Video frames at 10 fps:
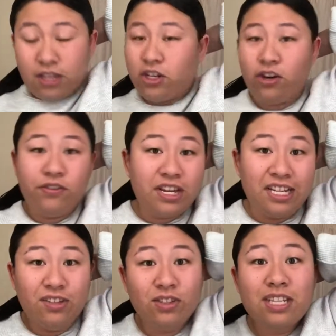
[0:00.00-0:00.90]
Sorry, if you
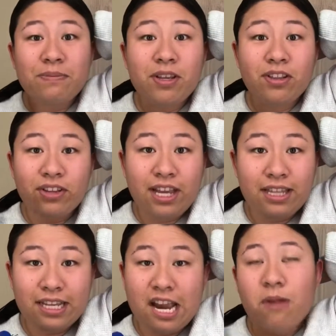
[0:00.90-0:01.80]
guys don't see me looking
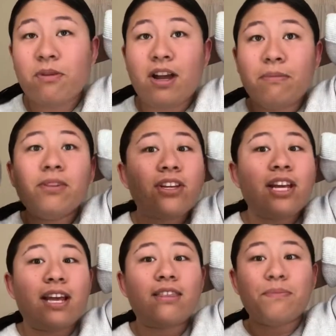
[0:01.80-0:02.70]
at the camera, I'm
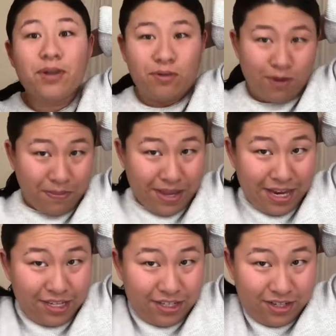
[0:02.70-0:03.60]
looking at the mirror right
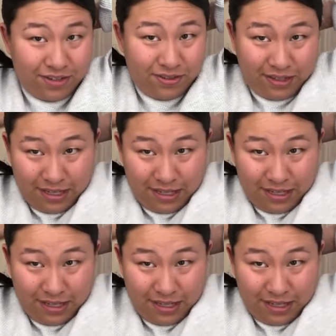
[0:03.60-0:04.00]
behind you.